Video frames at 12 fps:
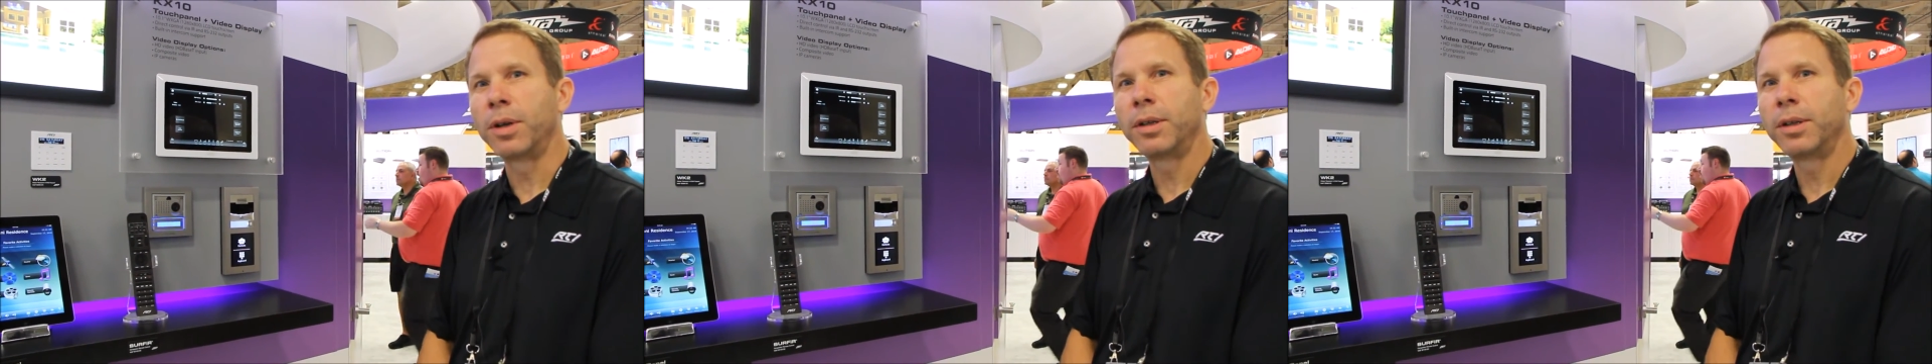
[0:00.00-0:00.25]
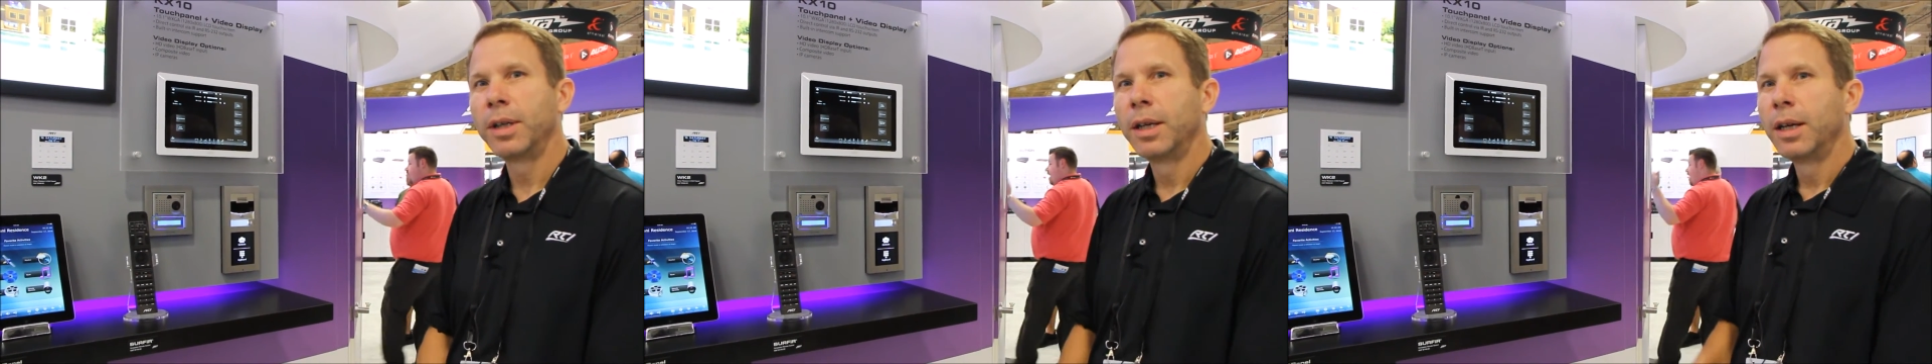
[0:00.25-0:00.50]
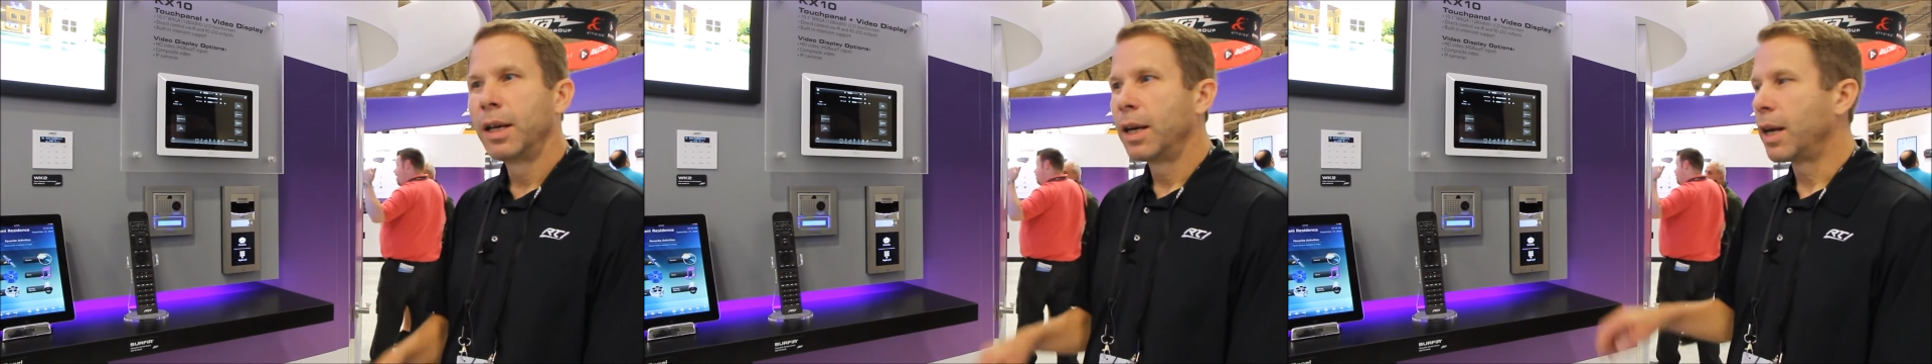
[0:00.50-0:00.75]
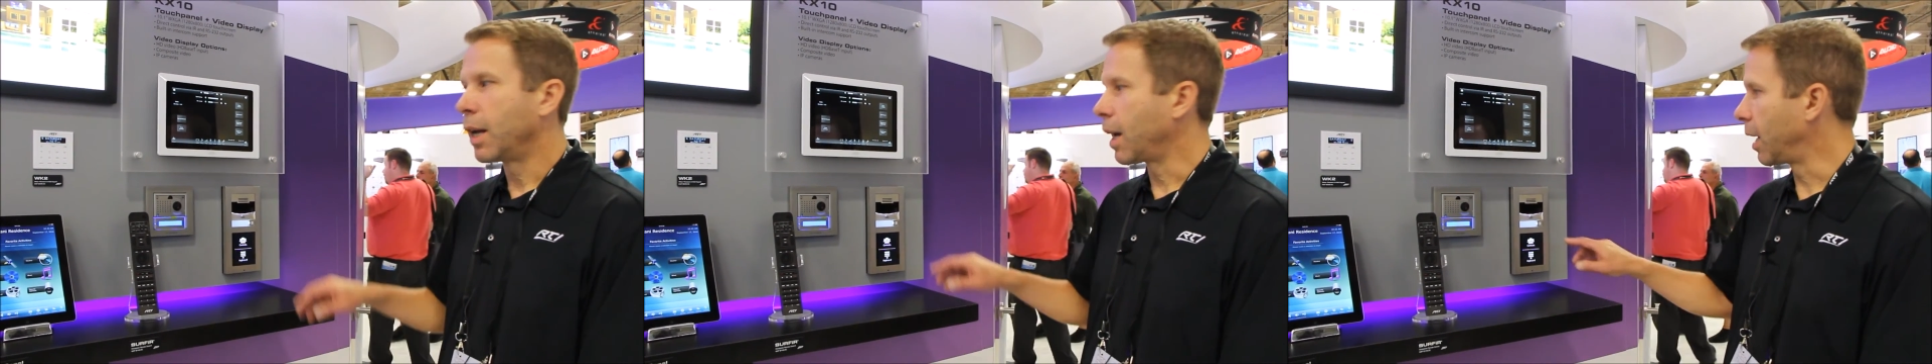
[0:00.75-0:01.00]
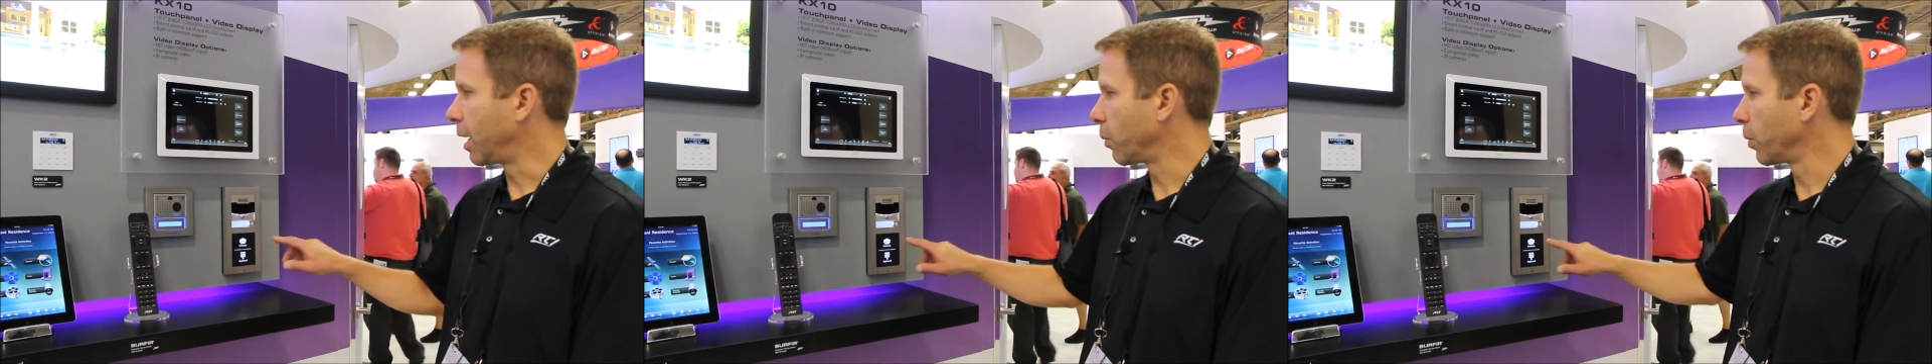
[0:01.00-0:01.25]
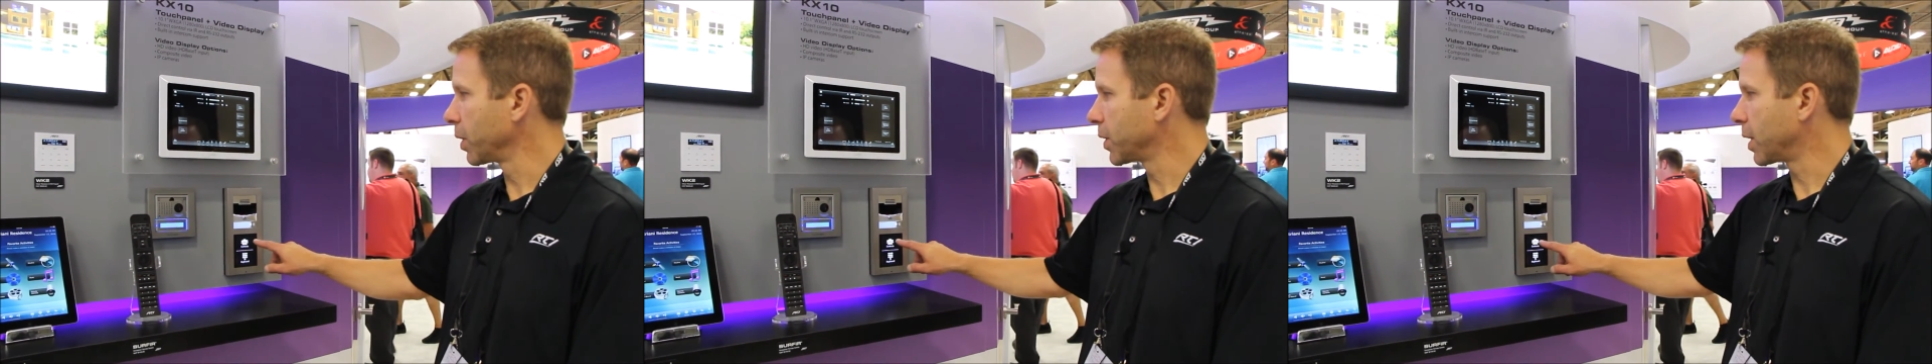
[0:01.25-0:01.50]
and it
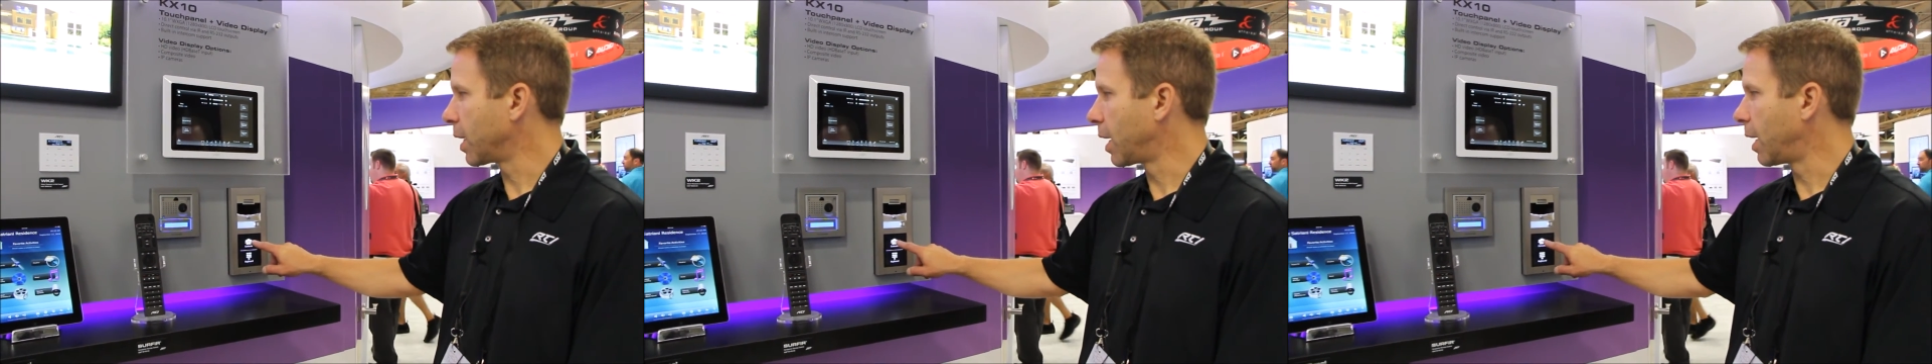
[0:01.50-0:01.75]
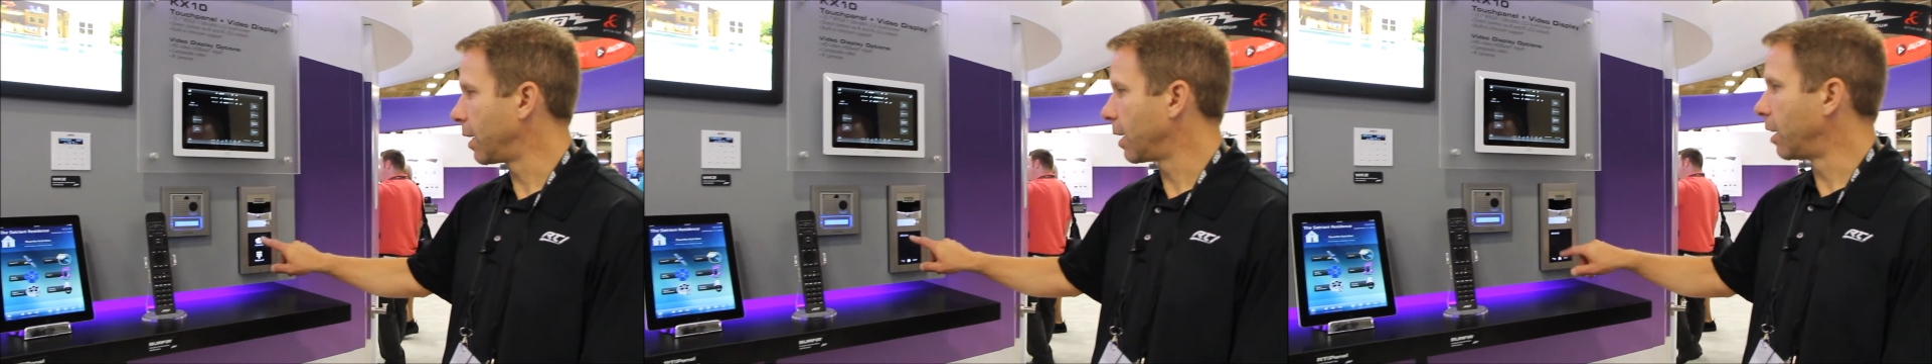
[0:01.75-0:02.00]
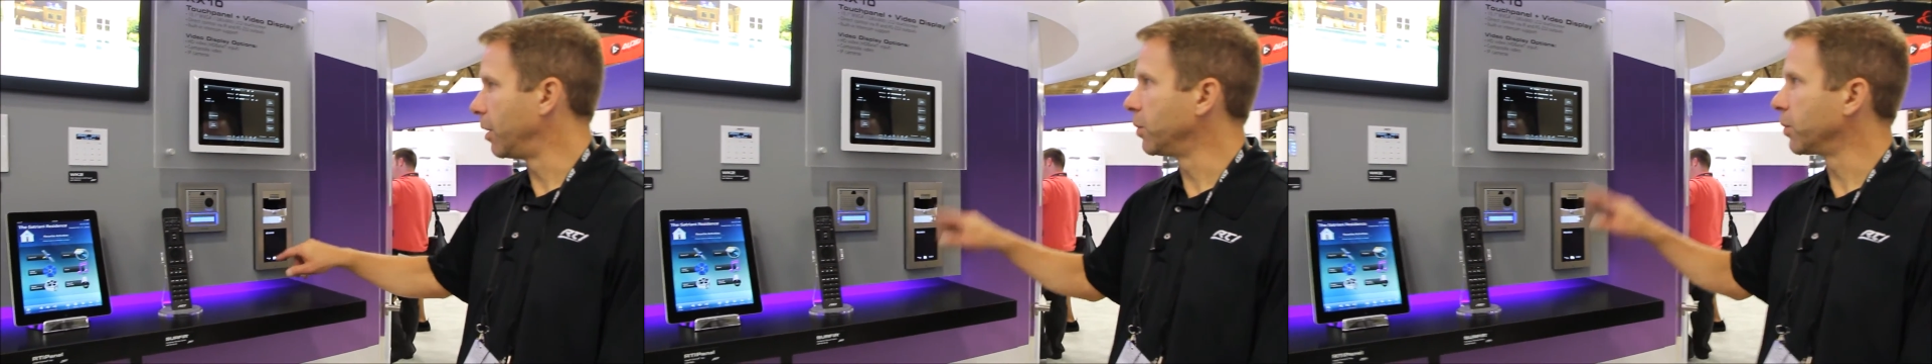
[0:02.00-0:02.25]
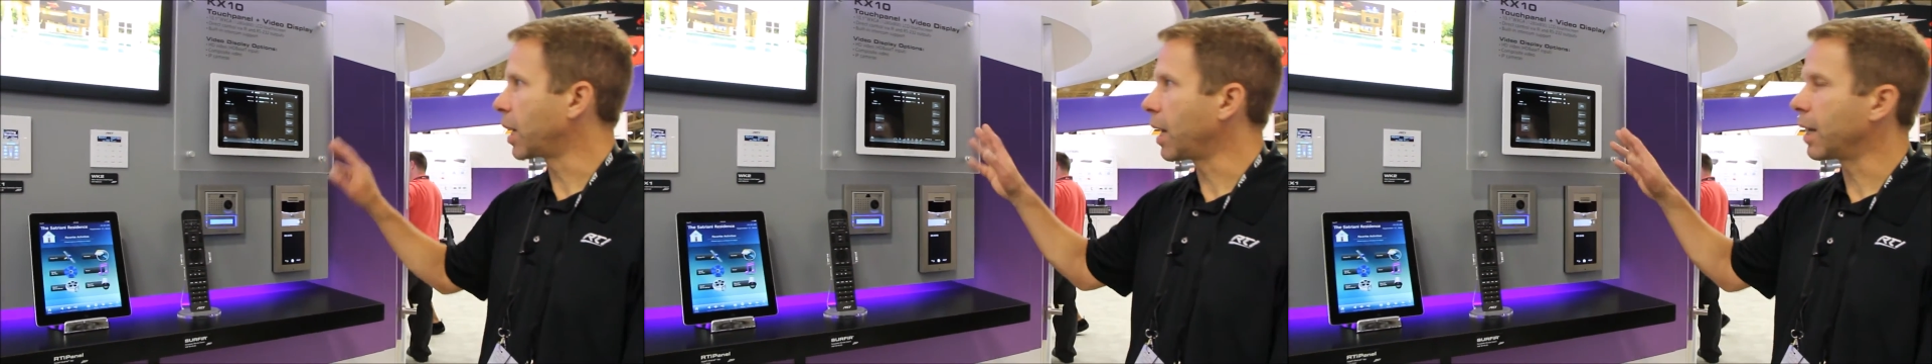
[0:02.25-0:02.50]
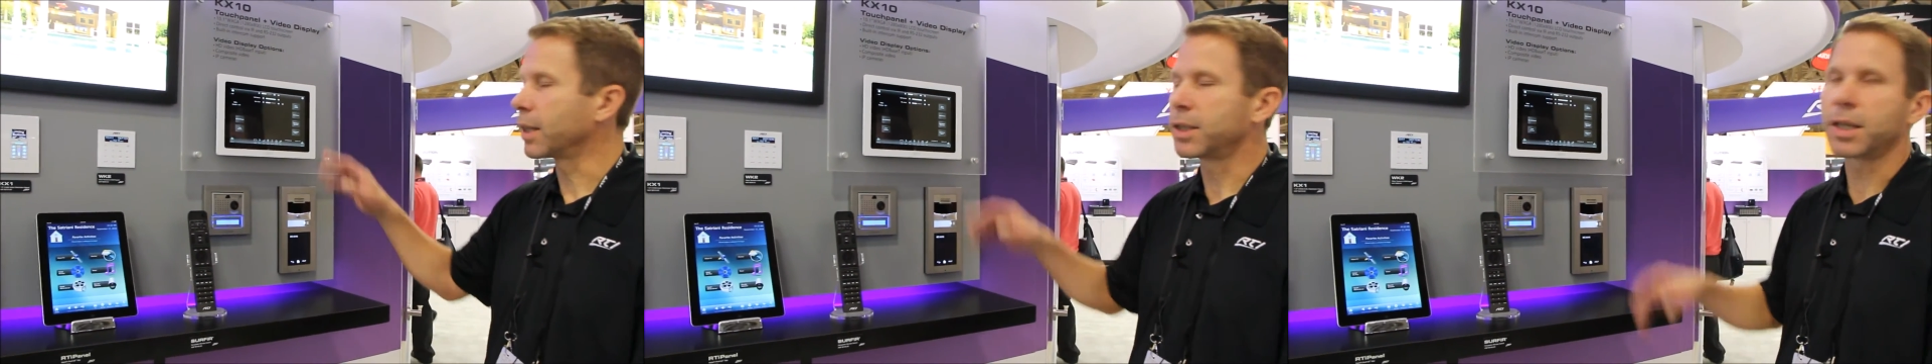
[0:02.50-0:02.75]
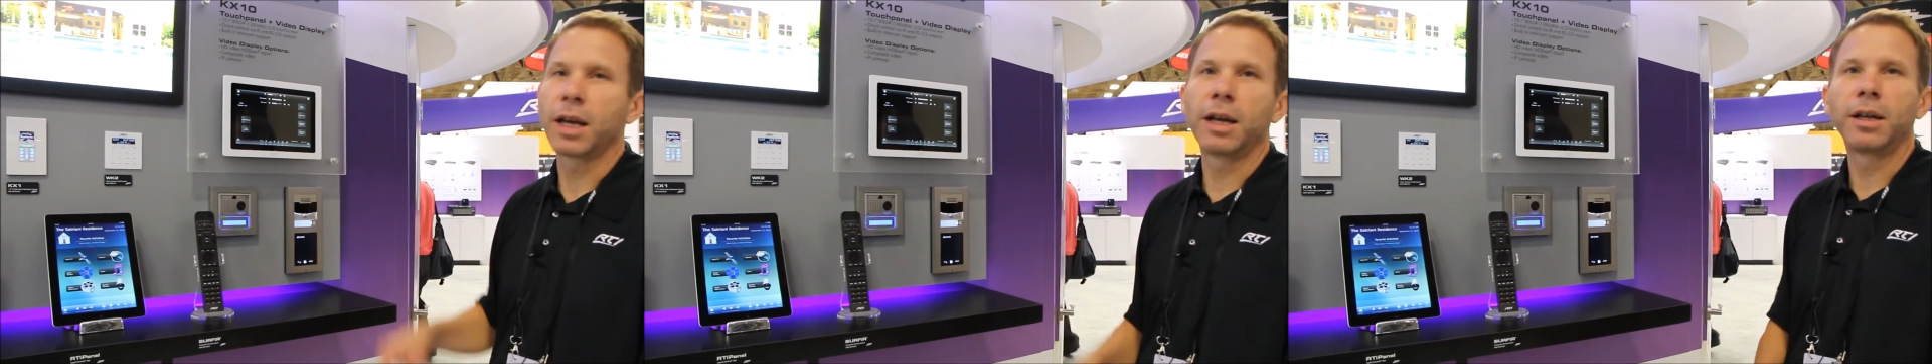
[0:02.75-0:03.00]
works on our new
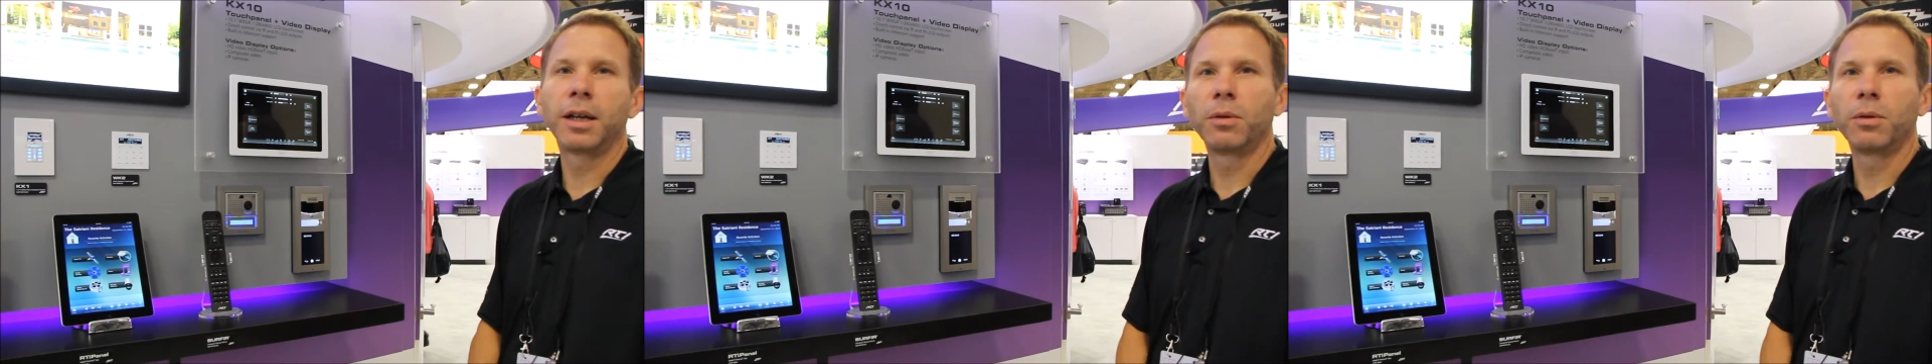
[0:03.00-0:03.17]
KX10